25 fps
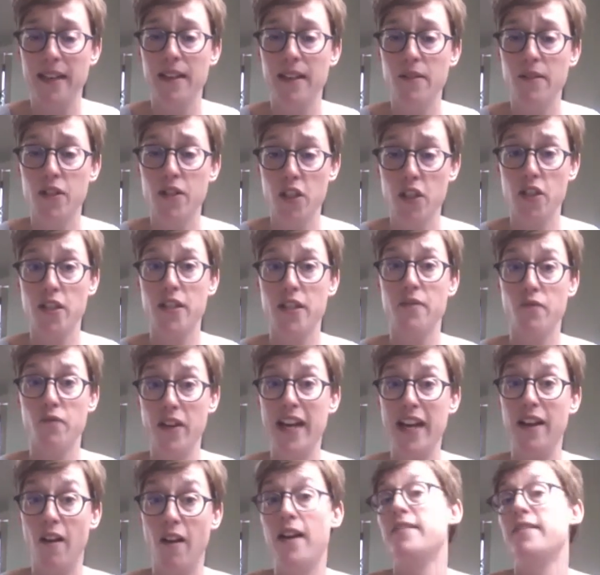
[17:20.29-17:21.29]
Just
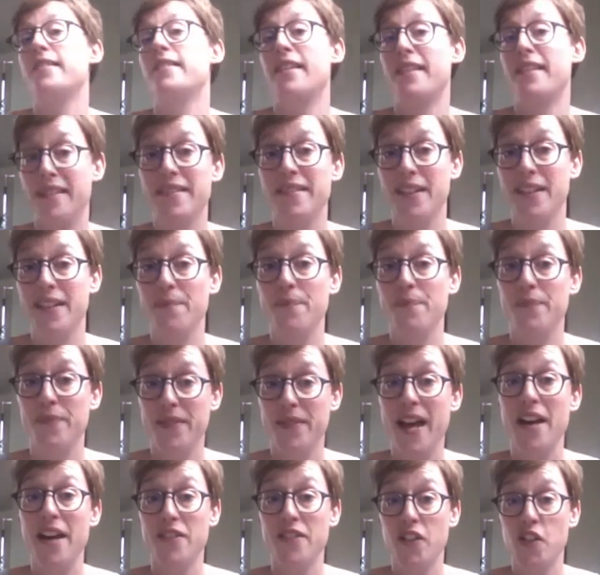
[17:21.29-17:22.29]
realise that
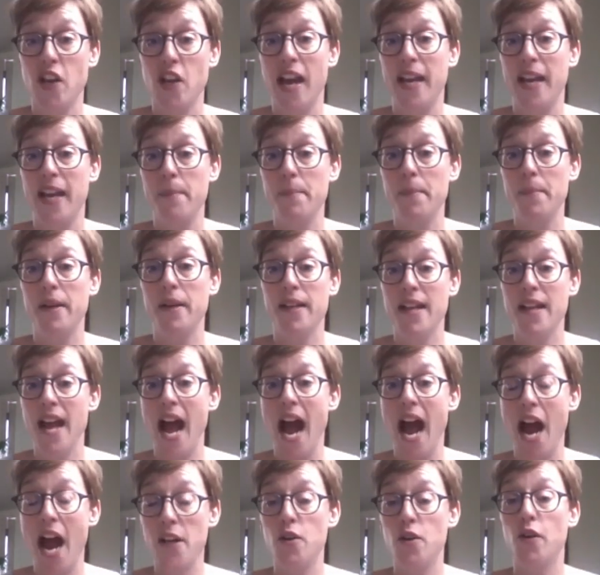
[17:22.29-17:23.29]
that's a shame,
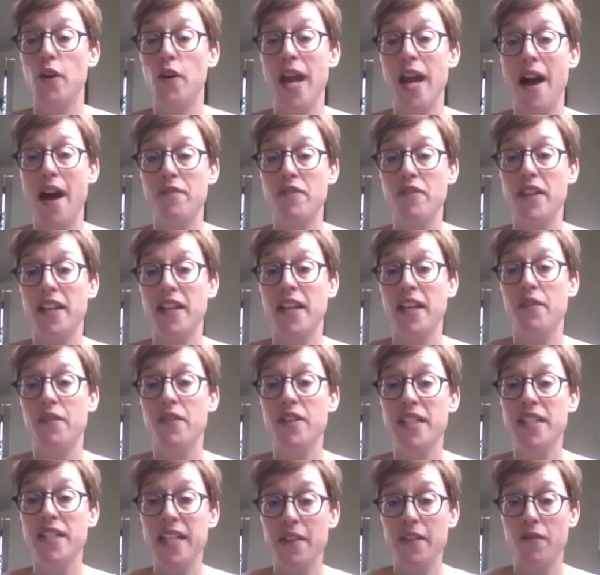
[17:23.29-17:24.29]
and you're going to have to think of a
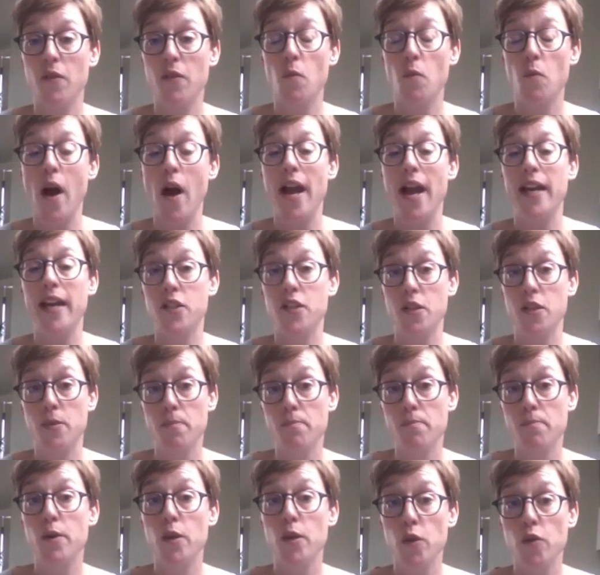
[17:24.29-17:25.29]
different way to
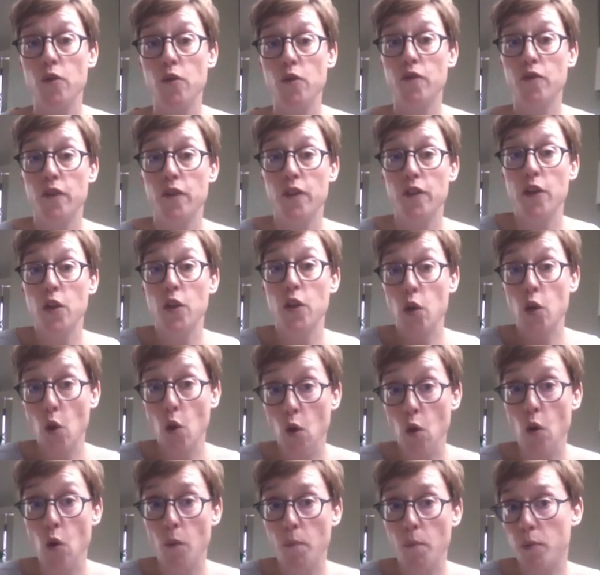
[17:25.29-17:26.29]
move
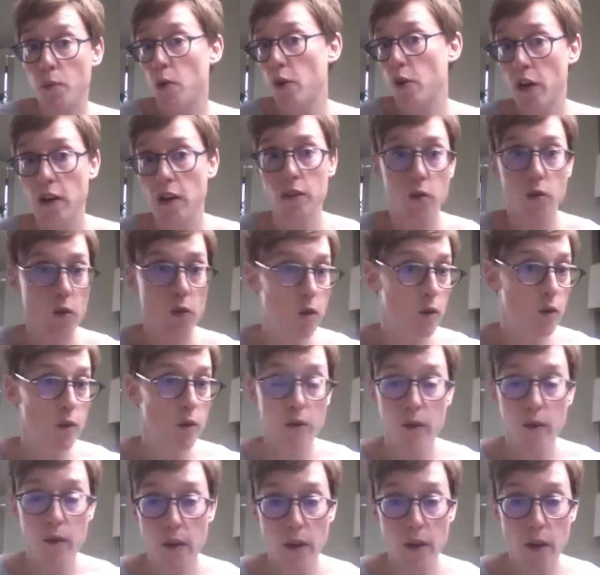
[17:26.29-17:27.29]
your product or
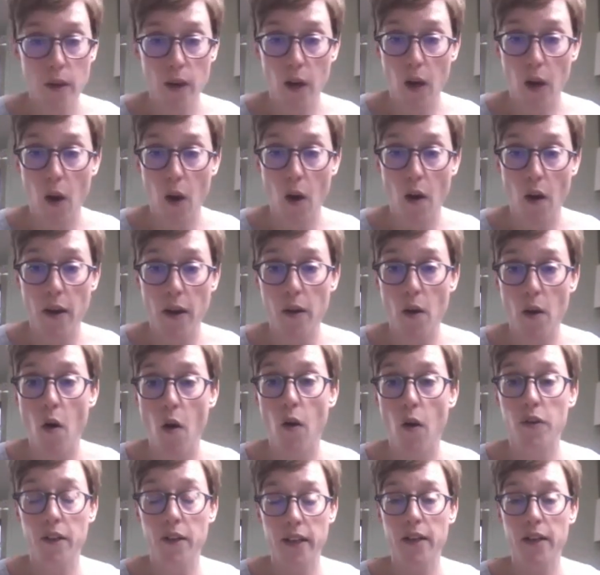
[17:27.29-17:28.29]
client
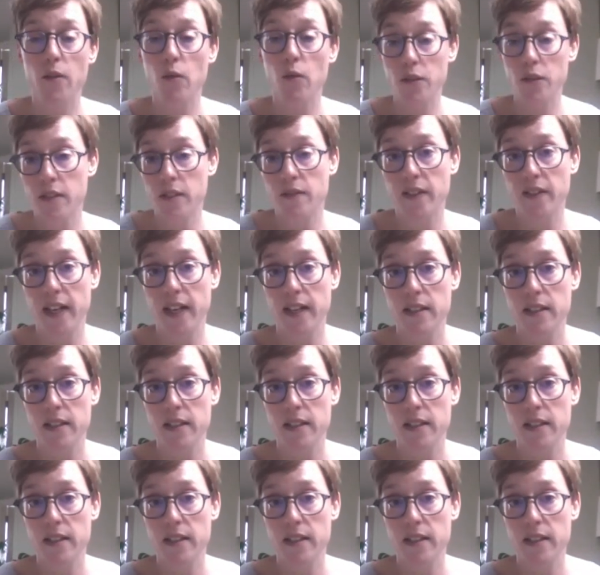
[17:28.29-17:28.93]
on in order to fit.